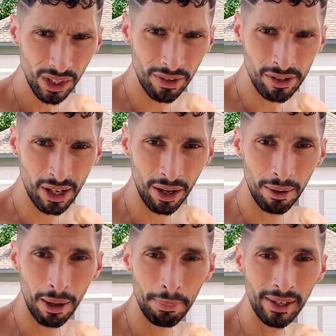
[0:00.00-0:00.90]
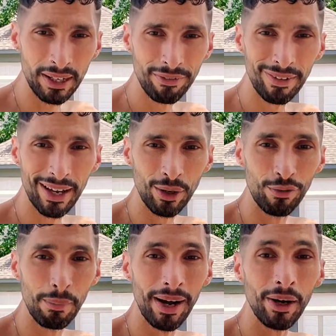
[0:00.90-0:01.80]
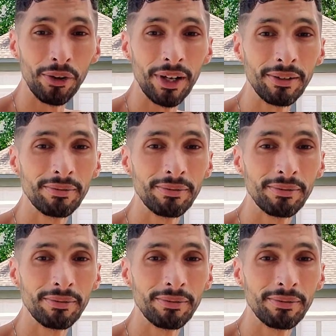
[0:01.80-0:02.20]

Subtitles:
There's a plane flying over by. Hold on.